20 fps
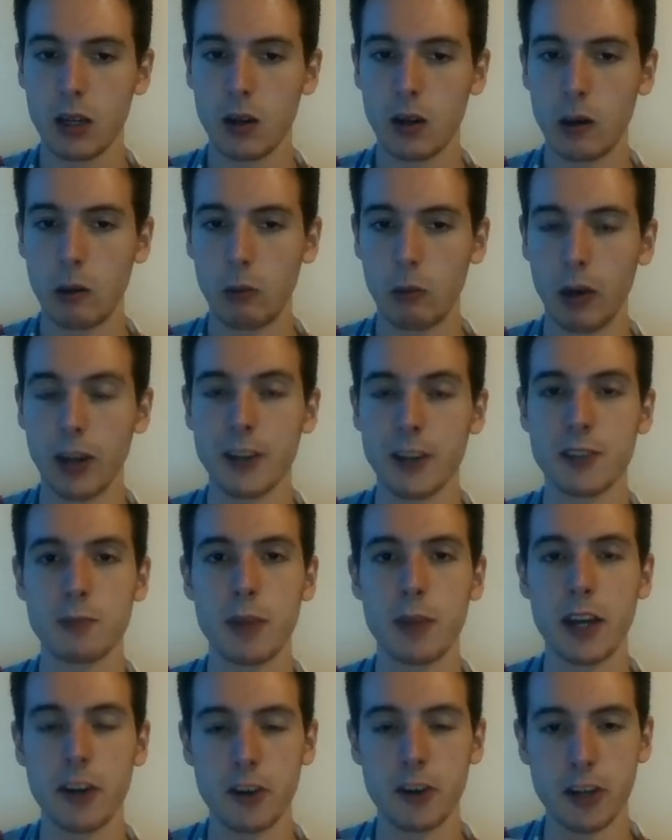white is
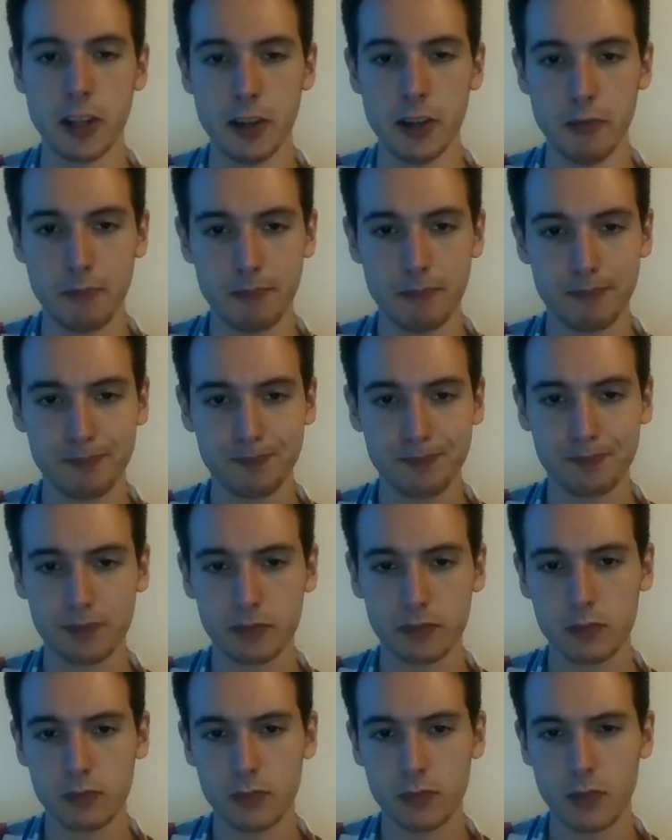better here.
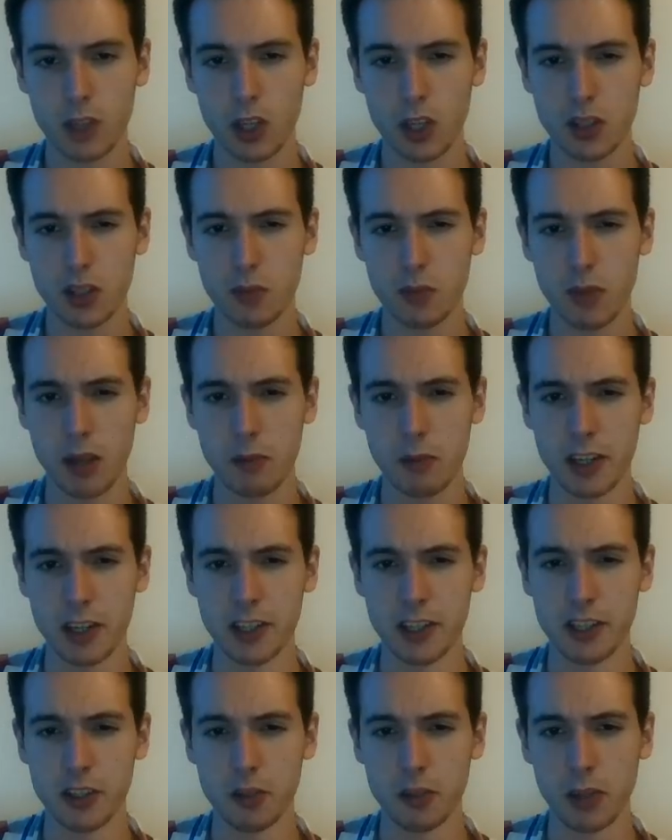Also, maybe I
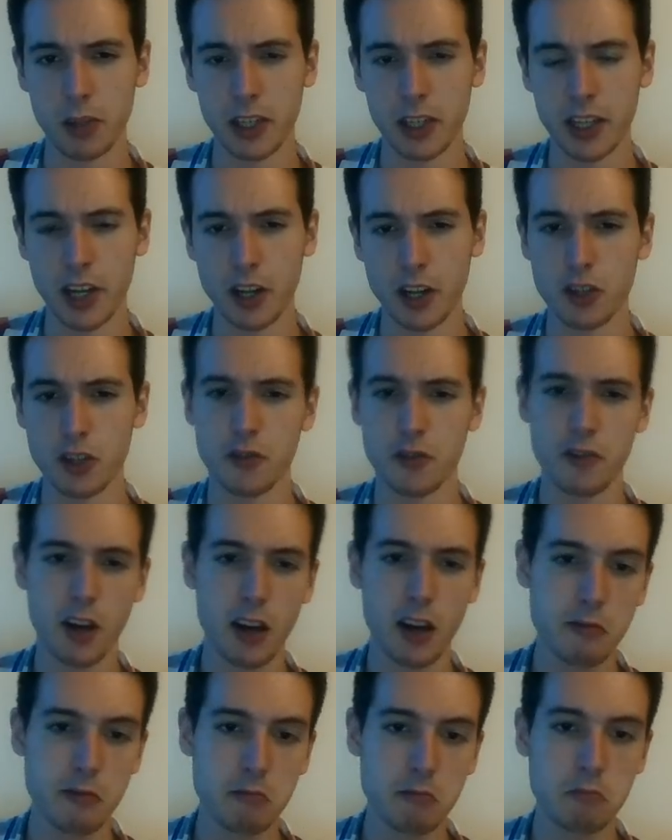dare to play knight
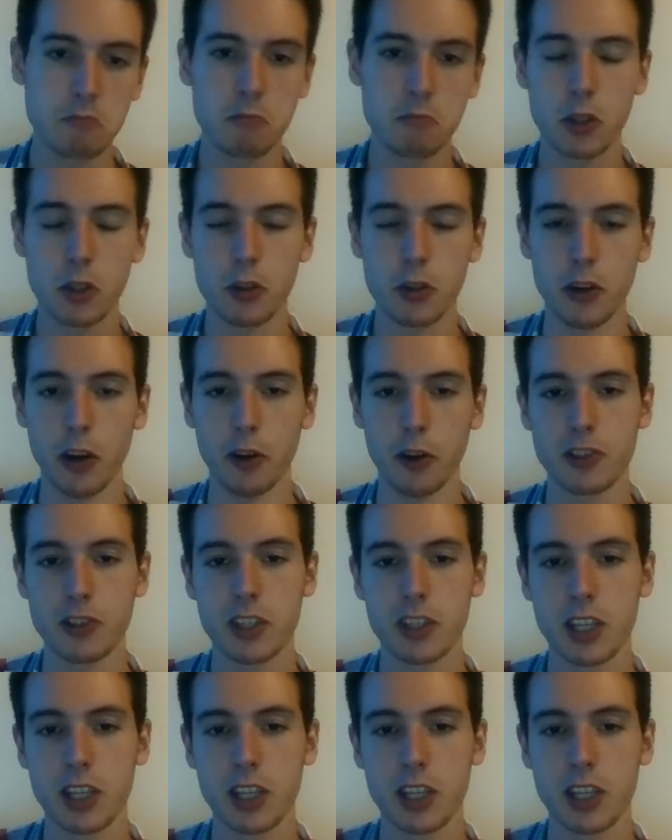g5. Who knows?